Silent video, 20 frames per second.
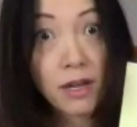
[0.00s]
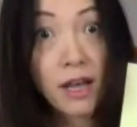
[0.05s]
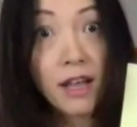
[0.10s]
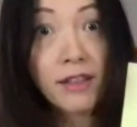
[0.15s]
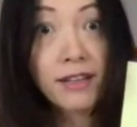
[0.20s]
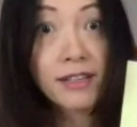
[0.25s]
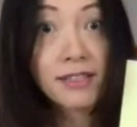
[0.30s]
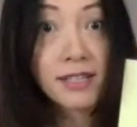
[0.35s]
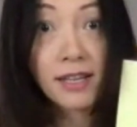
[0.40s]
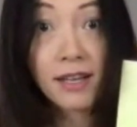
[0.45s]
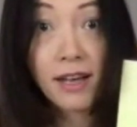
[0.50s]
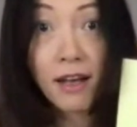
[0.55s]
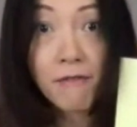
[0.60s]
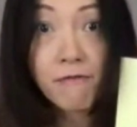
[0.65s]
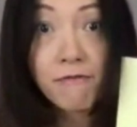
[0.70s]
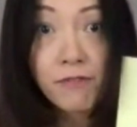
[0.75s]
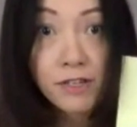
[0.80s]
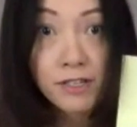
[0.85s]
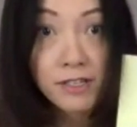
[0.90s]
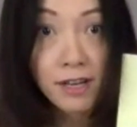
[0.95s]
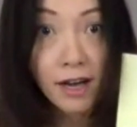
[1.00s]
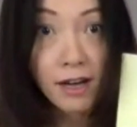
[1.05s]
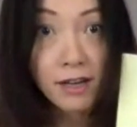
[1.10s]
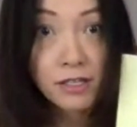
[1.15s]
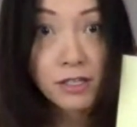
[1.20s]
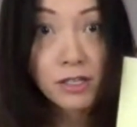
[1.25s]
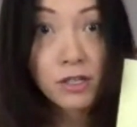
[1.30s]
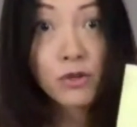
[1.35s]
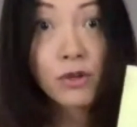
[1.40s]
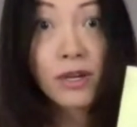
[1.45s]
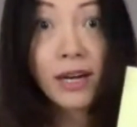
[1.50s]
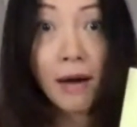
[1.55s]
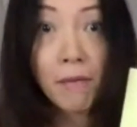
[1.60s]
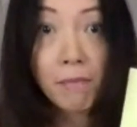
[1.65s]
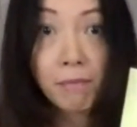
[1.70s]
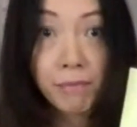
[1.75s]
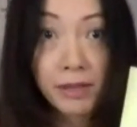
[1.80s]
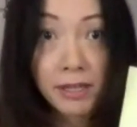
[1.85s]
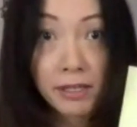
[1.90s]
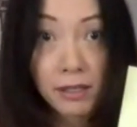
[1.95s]
That's the emphasis to
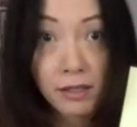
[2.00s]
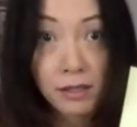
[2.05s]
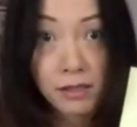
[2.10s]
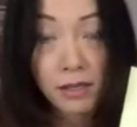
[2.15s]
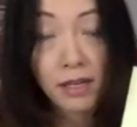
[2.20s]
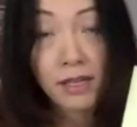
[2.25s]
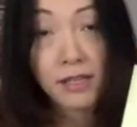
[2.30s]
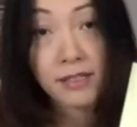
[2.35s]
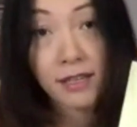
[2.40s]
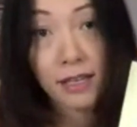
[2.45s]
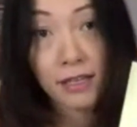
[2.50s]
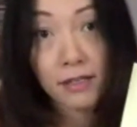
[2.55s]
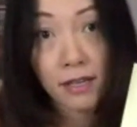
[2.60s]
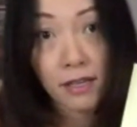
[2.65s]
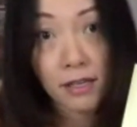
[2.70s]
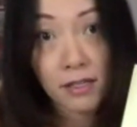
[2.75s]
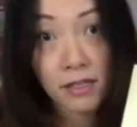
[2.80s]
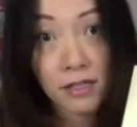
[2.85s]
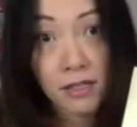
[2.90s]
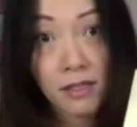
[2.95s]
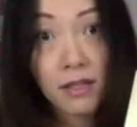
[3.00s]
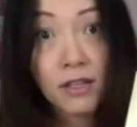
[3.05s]
complete a sentence.